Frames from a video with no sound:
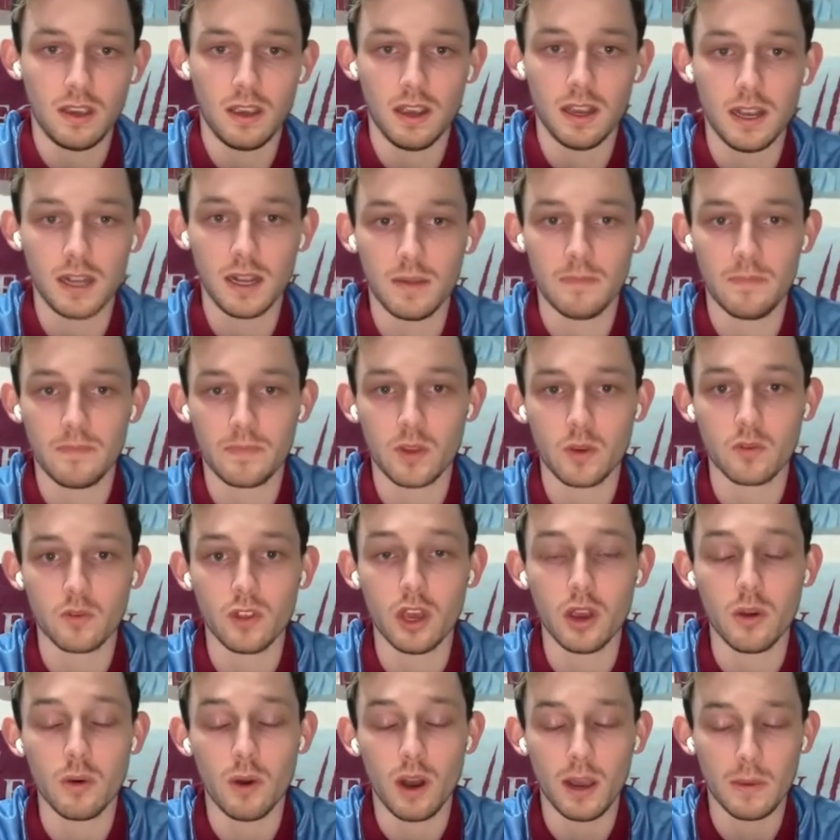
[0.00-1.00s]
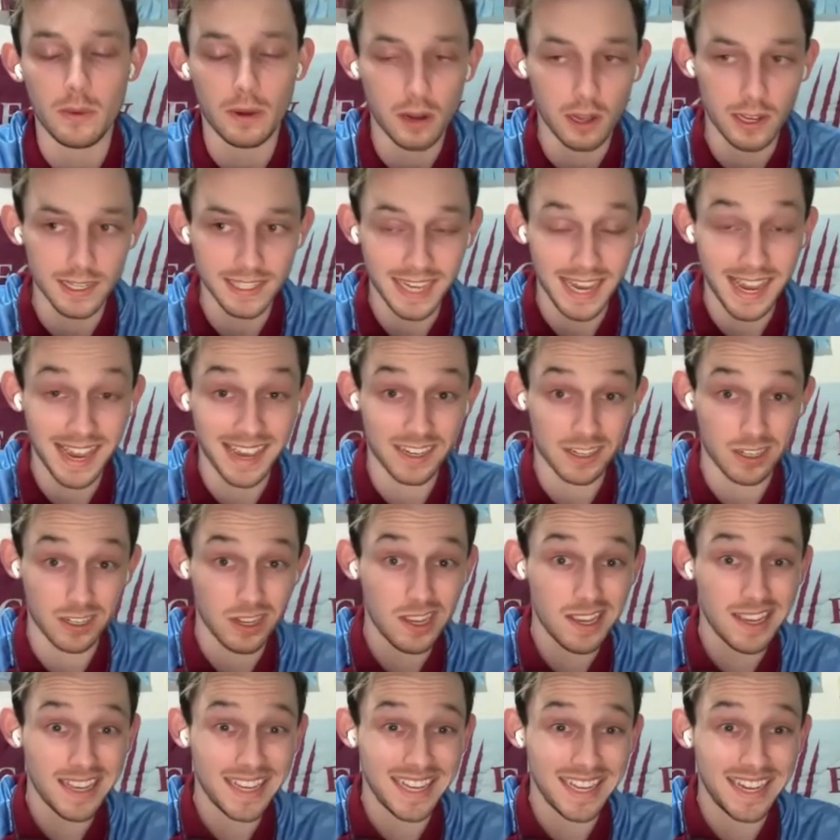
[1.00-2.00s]
Although I would like to add
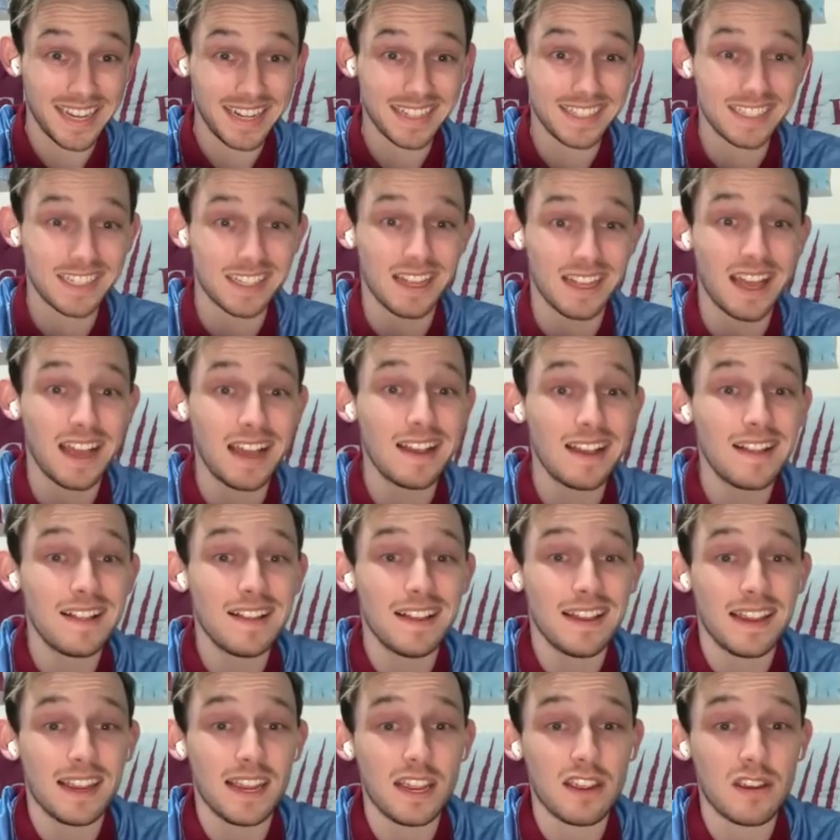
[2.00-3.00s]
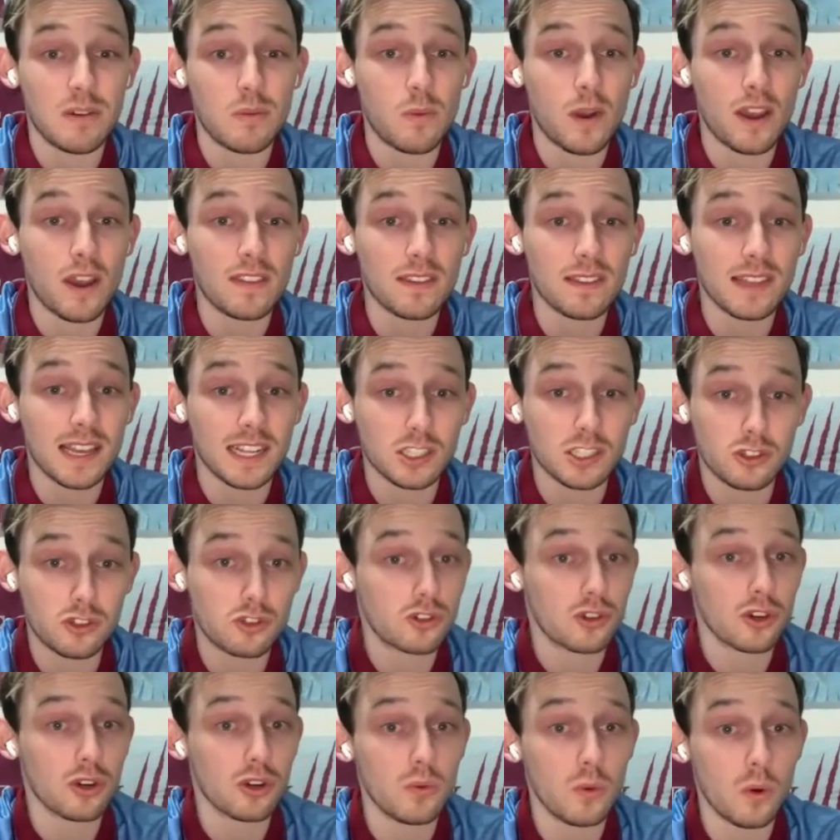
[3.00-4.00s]
into that, whether that's
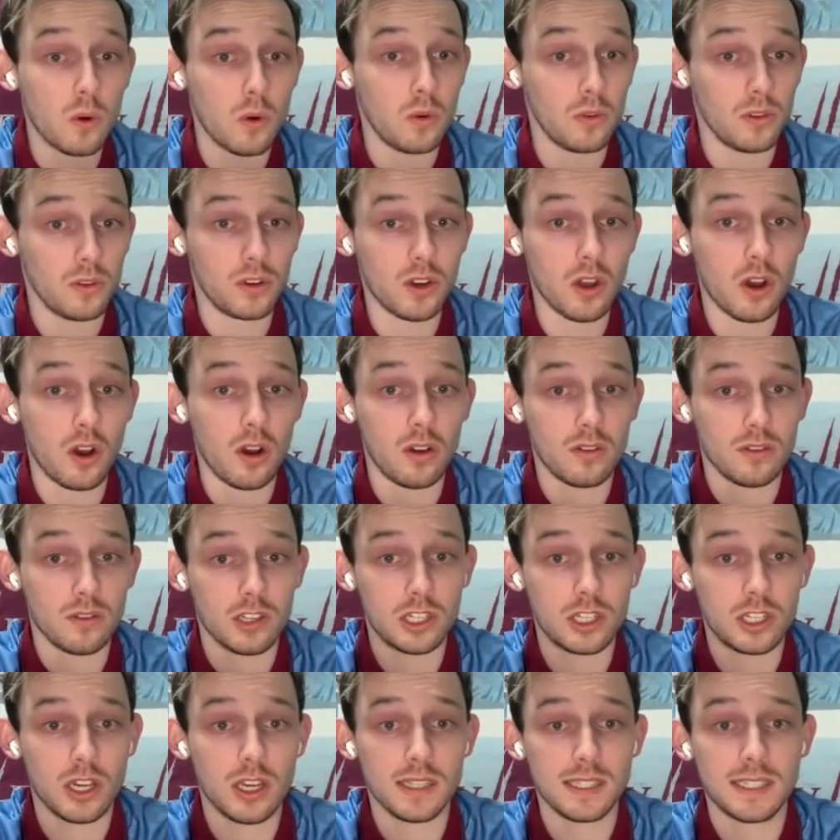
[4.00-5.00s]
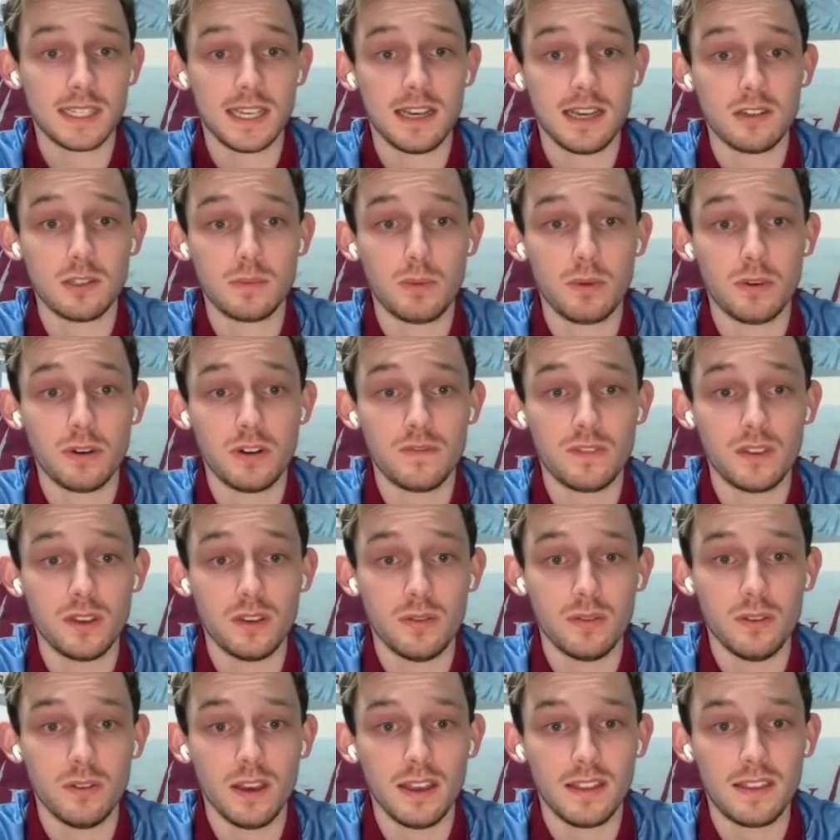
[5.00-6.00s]
true or not on the shirt sales point of
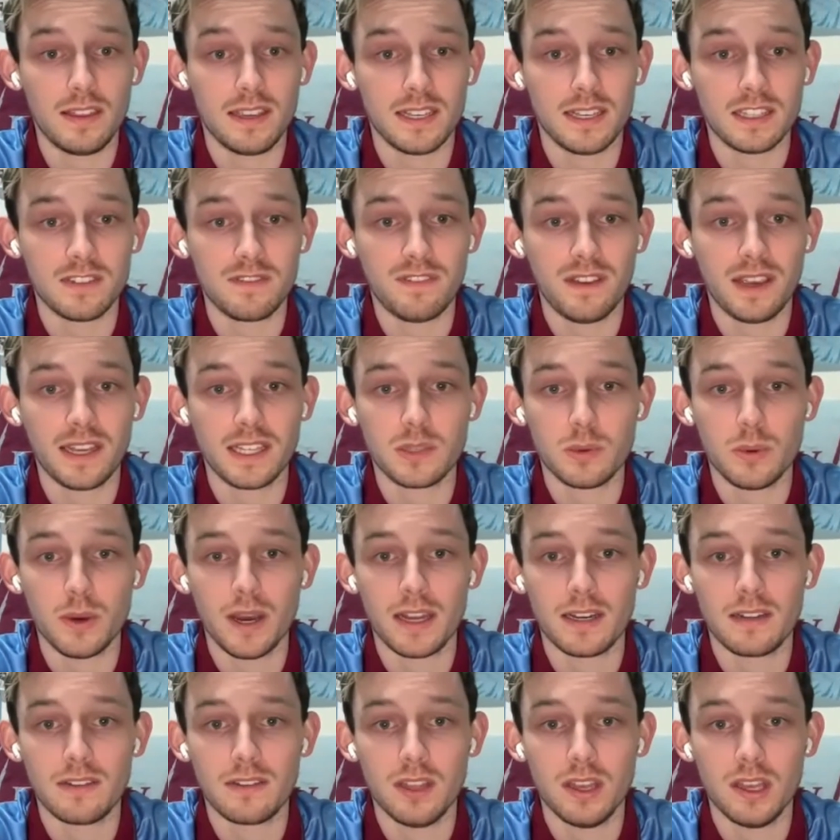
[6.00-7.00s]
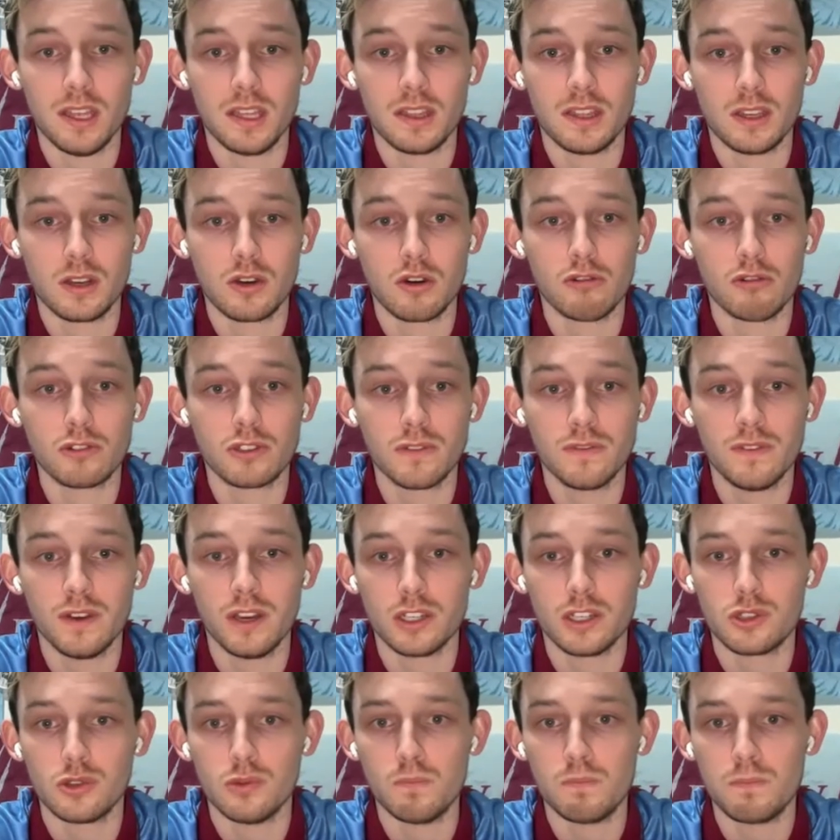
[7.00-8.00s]
view, I think it's fair to add that the
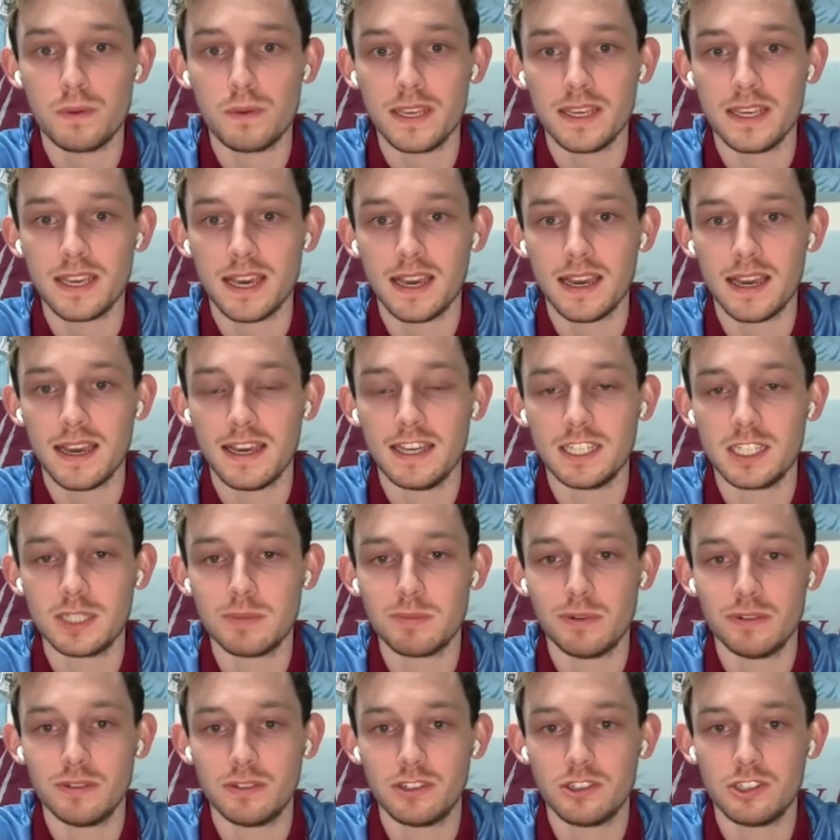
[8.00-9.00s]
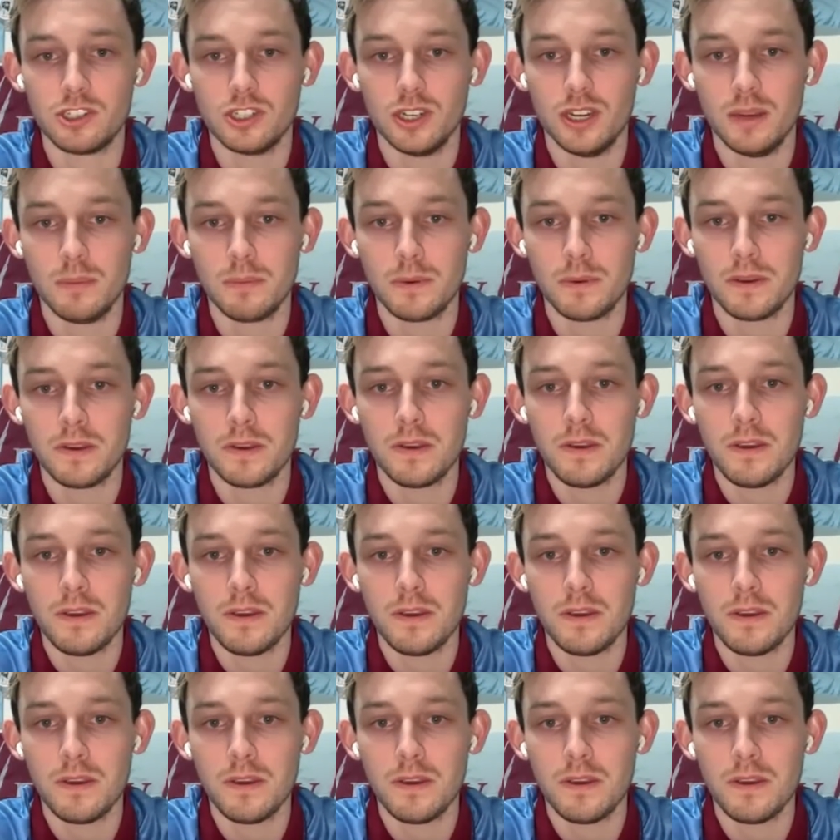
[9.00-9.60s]
controversial BK8 sponsorship,